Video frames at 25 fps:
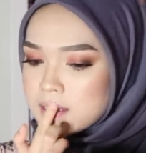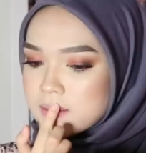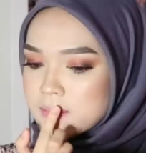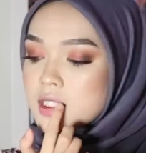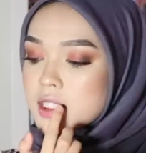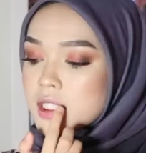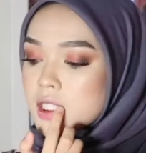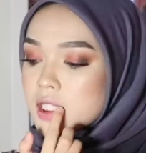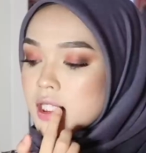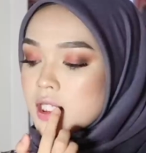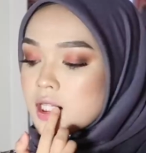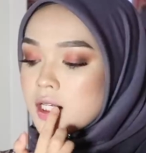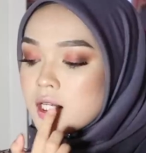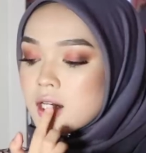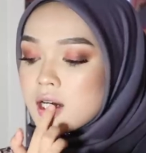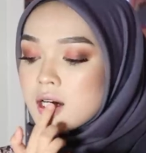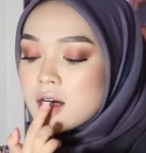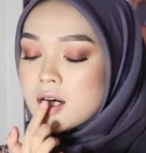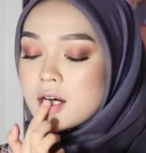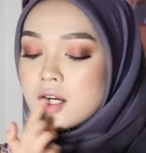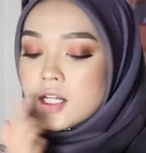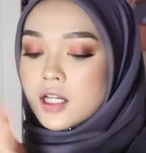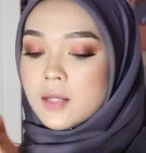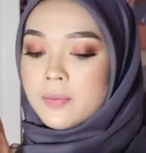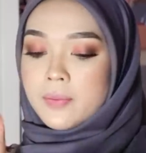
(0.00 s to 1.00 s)
Since
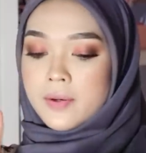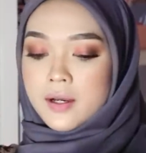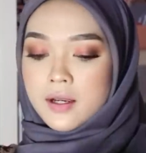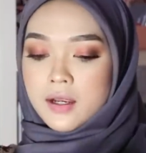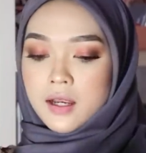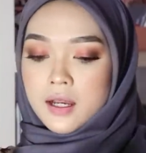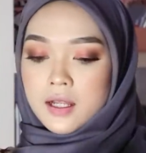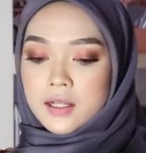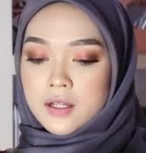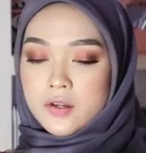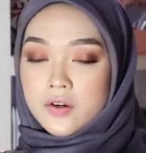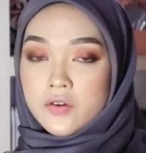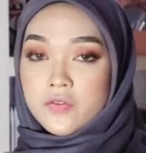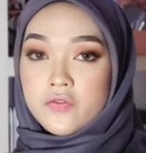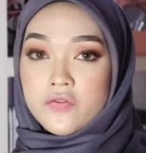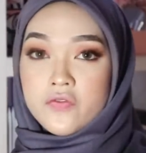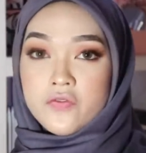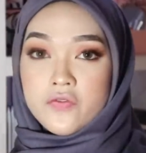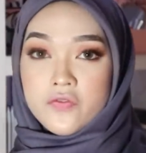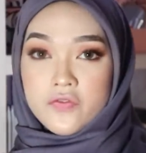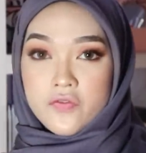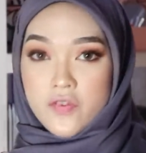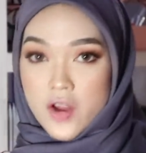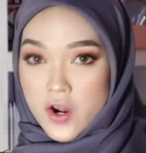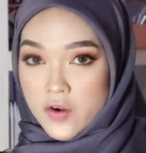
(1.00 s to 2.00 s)
I nak pakai
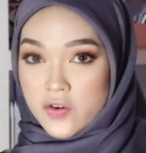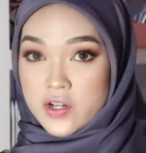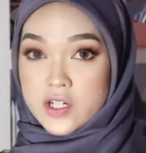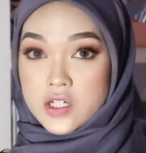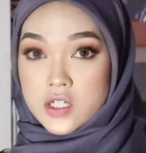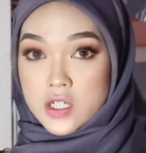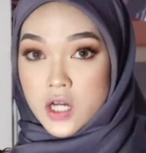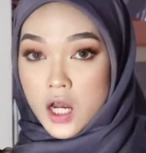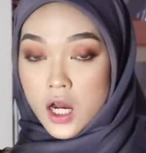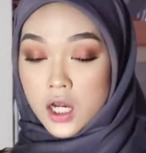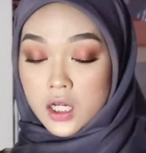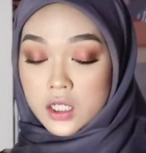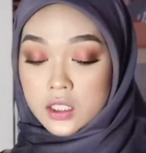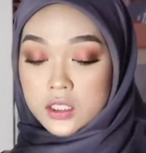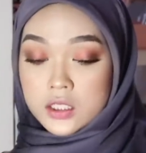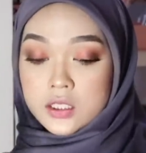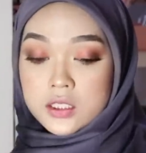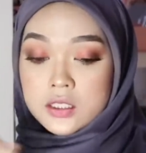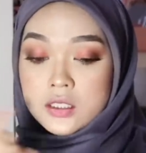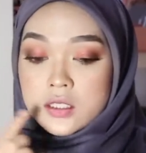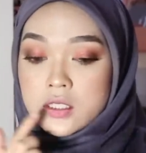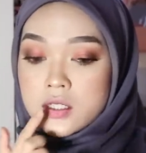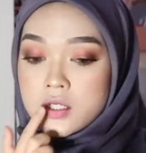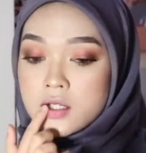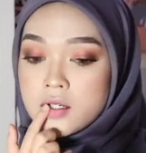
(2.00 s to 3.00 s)
a very
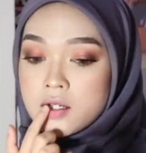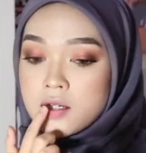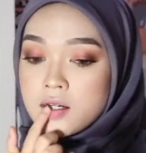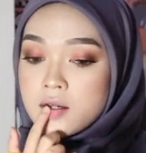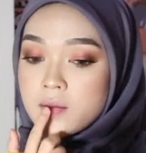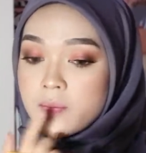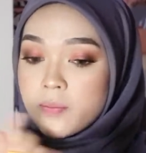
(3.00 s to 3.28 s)
dark